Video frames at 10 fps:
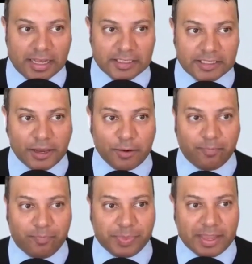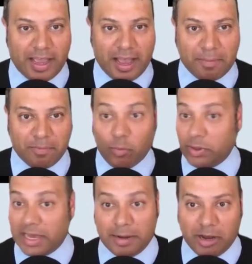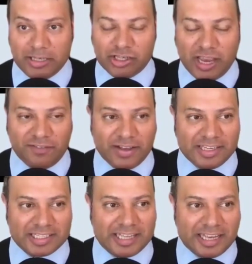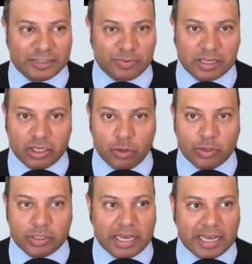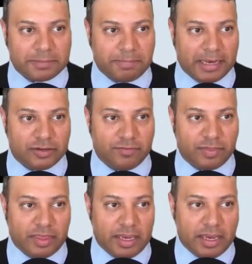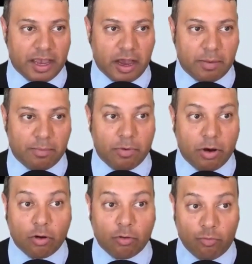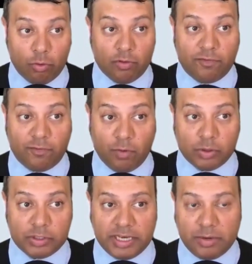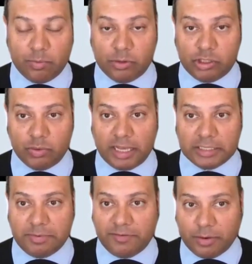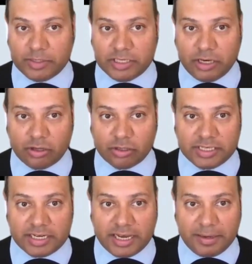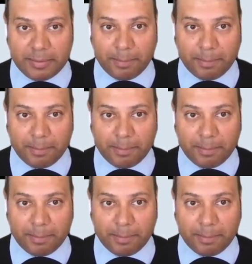So with that in mind, Jeff, I'd just like to ask you, which aspects of the Rule of 40 would you like to be focusing on today?